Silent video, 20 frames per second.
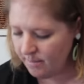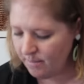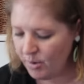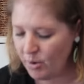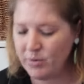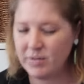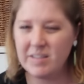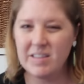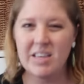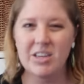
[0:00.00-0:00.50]

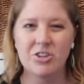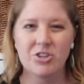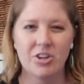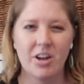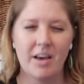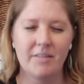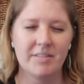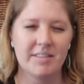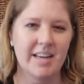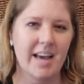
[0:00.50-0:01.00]
most things
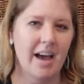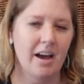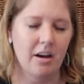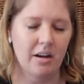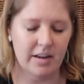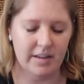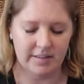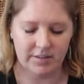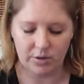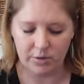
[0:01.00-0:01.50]
should have a tag
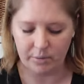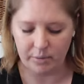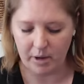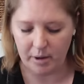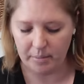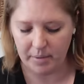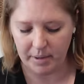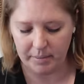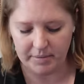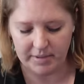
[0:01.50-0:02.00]
on it. So
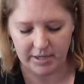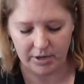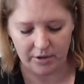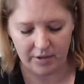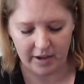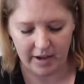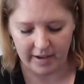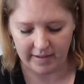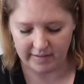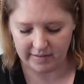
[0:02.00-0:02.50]
I'll be able to tell
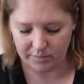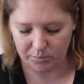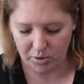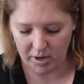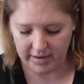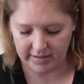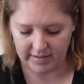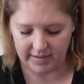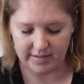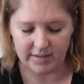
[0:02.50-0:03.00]
you guys the
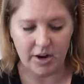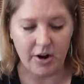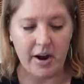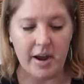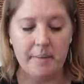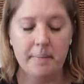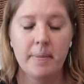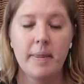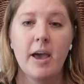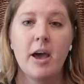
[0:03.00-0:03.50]
prices. All
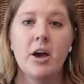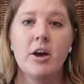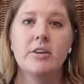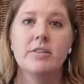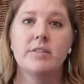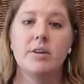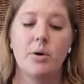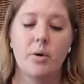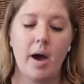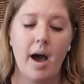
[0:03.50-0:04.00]
right.
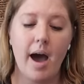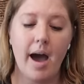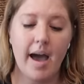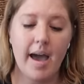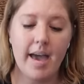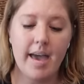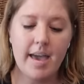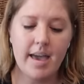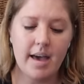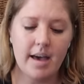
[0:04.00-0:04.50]
So
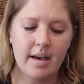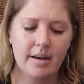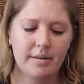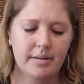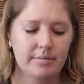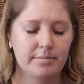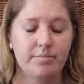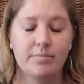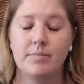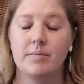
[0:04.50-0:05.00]
I,
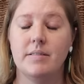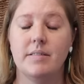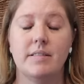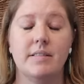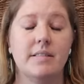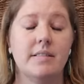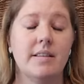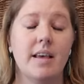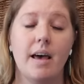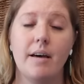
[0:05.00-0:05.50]

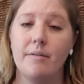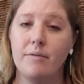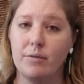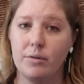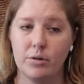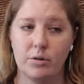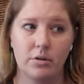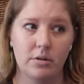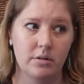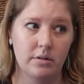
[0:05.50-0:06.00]

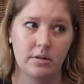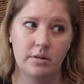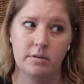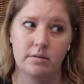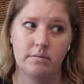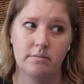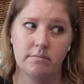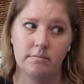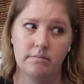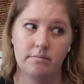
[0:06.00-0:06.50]
several
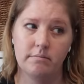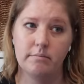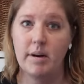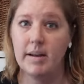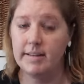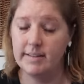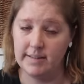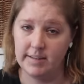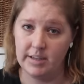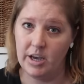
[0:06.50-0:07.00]

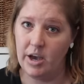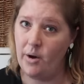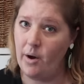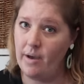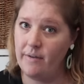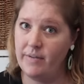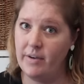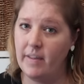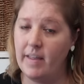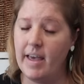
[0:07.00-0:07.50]
months ago,
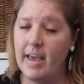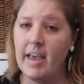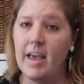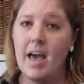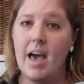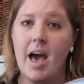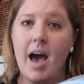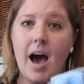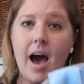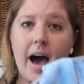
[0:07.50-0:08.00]
I feel like
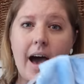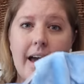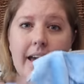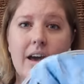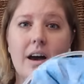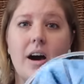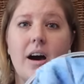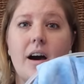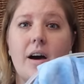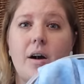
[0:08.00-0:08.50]
I
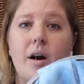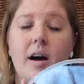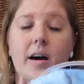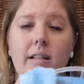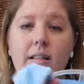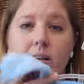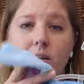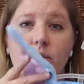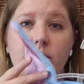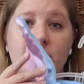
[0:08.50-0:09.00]
got
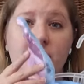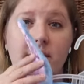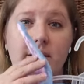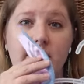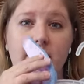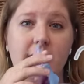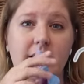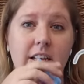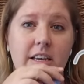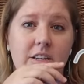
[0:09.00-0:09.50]
a little
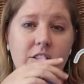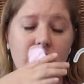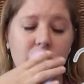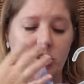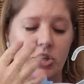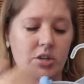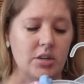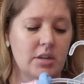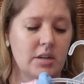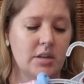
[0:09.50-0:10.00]

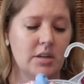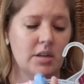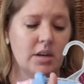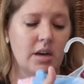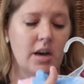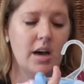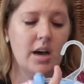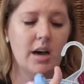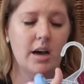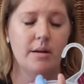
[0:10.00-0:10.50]
stitch,
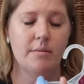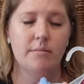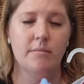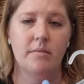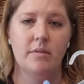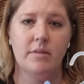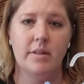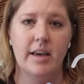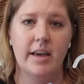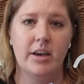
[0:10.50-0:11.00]
um,
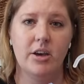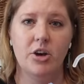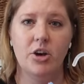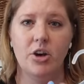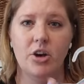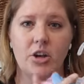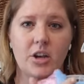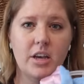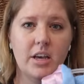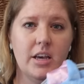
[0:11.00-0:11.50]
like
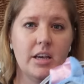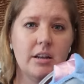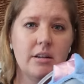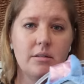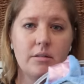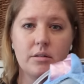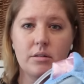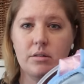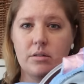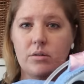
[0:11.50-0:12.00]

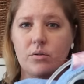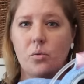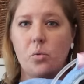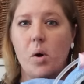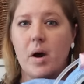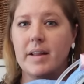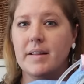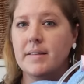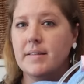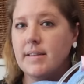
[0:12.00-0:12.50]
hooded
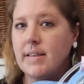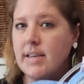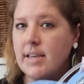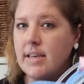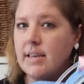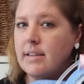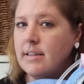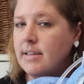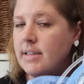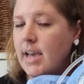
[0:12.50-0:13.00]

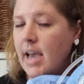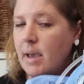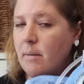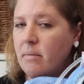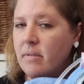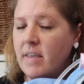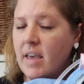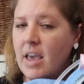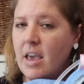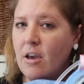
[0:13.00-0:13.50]
onesie
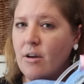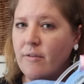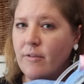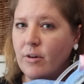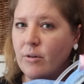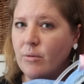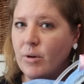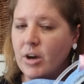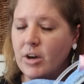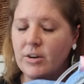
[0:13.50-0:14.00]
type thing
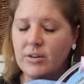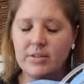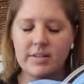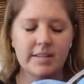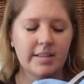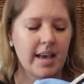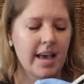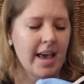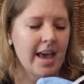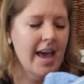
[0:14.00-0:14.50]
for
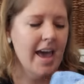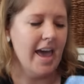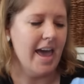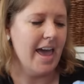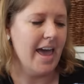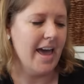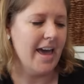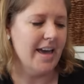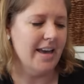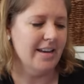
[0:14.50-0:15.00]
Rose
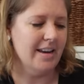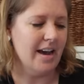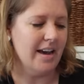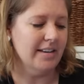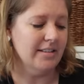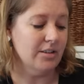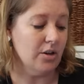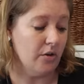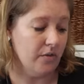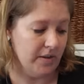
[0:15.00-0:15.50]
and I
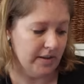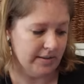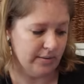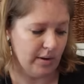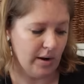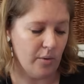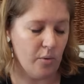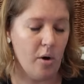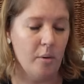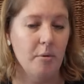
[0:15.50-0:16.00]
saw this
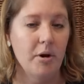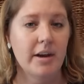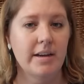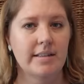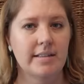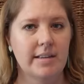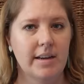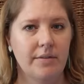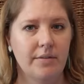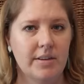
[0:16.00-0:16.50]
one at Walmart.
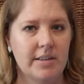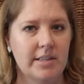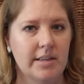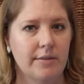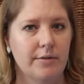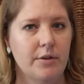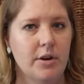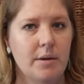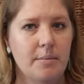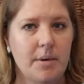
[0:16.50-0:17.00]
It's definitely
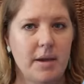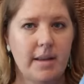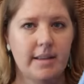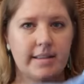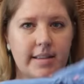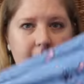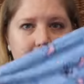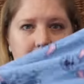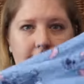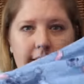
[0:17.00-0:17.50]
different
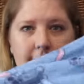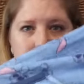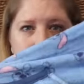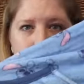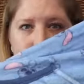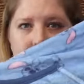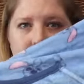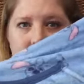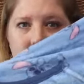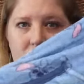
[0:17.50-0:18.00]
because it has
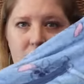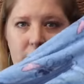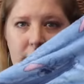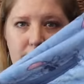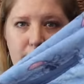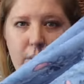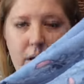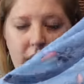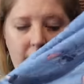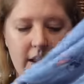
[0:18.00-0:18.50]
like stitches
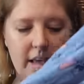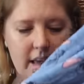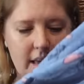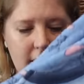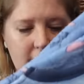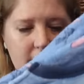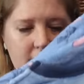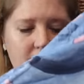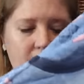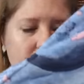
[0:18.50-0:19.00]

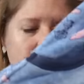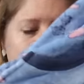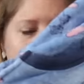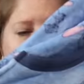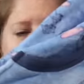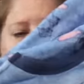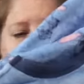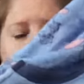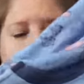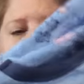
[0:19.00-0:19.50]
body or
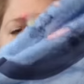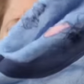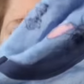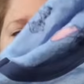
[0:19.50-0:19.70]
not